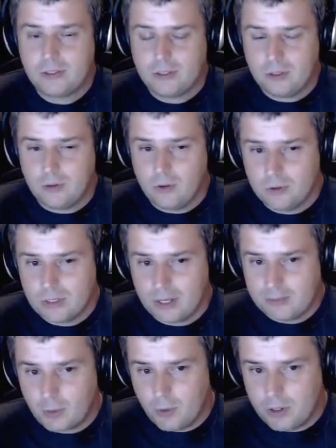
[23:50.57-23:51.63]
you those types of
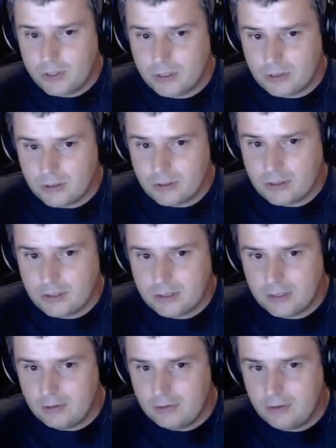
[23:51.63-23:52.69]
questions,
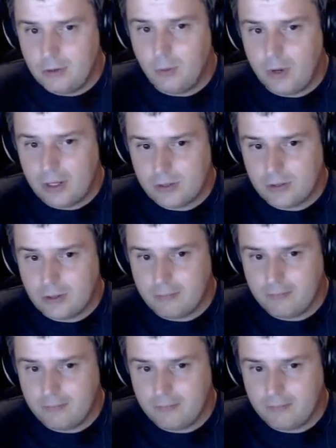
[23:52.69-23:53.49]
do you answer them?